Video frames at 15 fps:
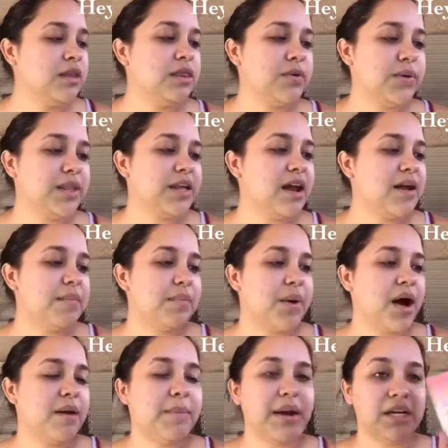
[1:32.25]
The one that I
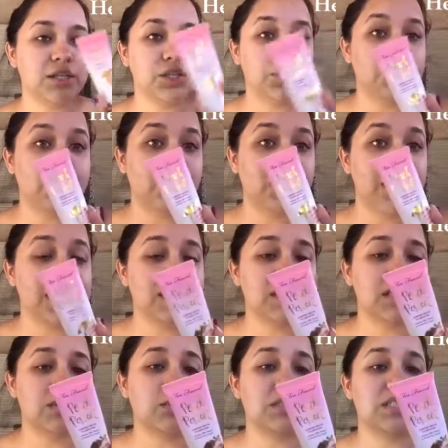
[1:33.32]
bought by Too
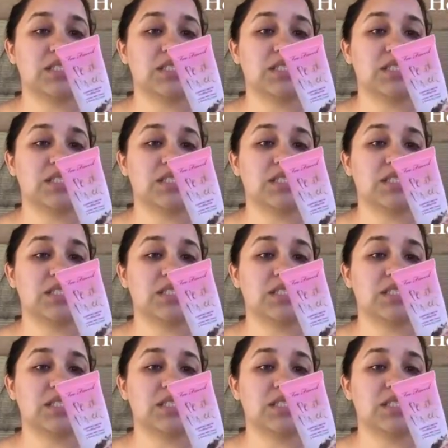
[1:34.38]
Faced